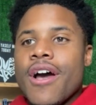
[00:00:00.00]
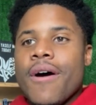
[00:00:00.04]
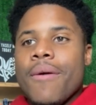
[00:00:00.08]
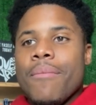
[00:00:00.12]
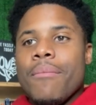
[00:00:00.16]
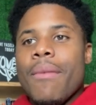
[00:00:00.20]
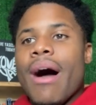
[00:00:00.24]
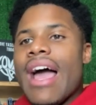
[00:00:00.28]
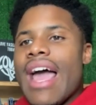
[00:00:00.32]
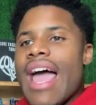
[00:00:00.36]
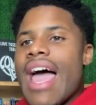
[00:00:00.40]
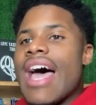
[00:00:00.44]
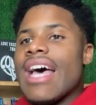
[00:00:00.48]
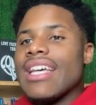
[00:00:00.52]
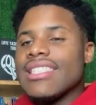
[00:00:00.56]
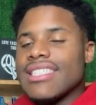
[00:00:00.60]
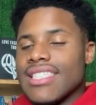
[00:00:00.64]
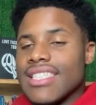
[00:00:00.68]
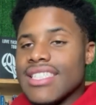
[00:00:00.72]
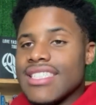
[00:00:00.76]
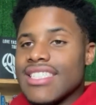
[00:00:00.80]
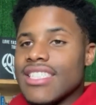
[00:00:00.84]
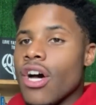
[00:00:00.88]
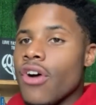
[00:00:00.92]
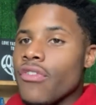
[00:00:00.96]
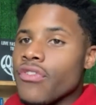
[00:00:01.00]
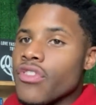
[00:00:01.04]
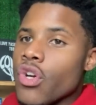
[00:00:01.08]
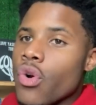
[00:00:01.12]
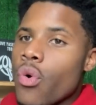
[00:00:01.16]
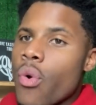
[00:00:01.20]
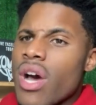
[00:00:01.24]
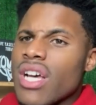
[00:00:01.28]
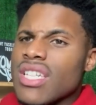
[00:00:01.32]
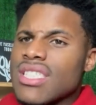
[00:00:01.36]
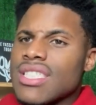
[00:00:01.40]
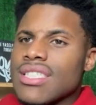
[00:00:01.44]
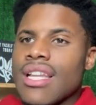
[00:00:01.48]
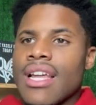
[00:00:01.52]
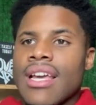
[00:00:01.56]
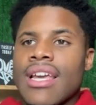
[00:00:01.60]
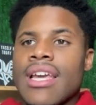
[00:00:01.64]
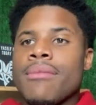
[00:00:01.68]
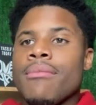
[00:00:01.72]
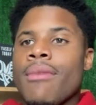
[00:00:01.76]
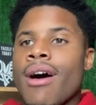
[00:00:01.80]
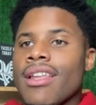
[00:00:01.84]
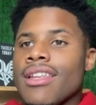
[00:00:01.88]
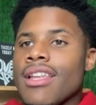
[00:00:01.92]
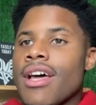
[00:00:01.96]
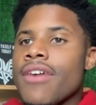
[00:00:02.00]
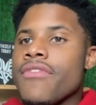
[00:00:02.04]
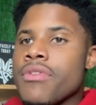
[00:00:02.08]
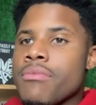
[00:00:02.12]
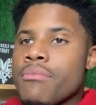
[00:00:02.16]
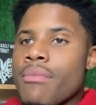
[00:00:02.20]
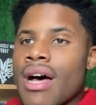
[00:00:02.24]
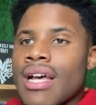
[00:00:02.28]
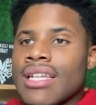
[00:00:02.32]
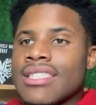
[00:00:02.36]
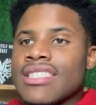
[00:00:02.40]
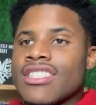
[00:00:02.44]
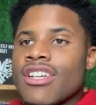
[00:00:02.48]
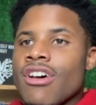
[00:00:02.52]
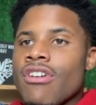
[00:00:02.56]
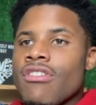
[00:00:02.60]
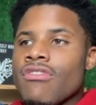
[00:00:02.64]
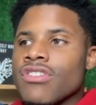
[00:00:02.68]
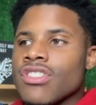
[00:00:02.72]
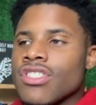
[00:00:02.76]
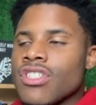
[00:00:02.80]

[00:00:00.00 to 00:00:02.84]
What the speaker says: might ask yourself the question, like, am I loving myself?